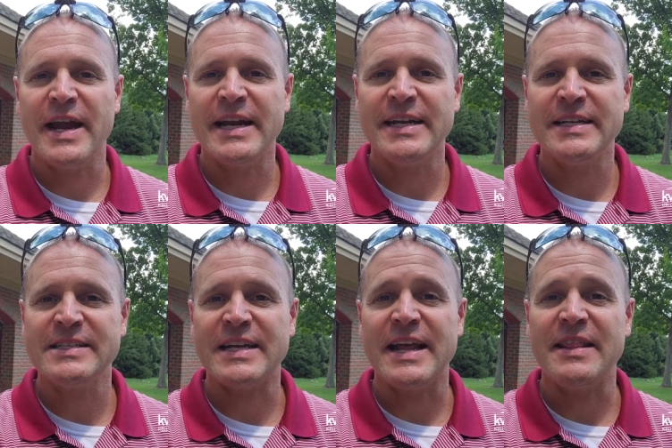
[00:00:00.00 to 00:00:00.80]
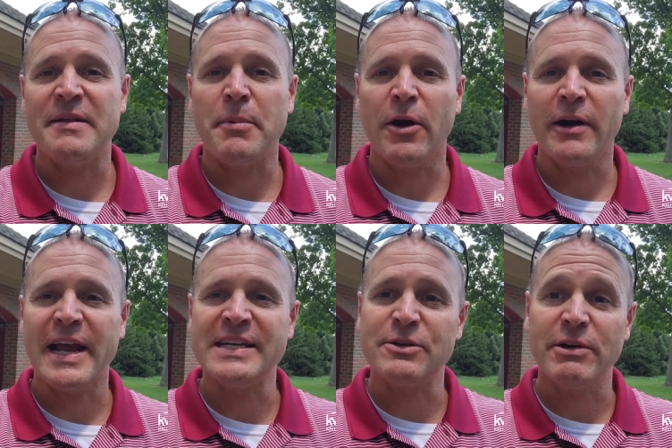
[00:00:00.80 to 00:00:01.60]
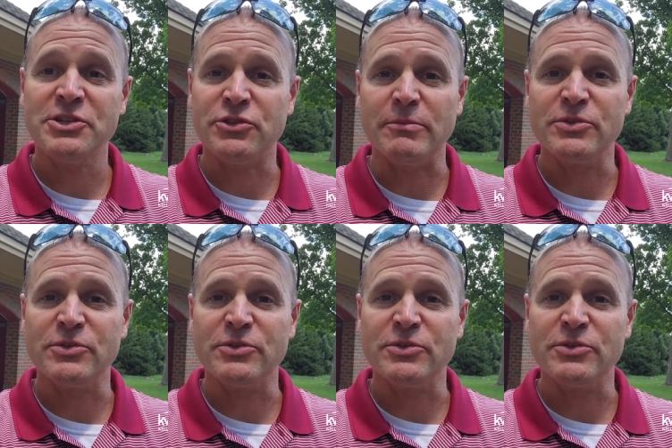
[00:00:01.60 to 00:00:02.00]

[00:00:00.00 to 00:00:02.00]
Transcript: and it is that the park has a restroom.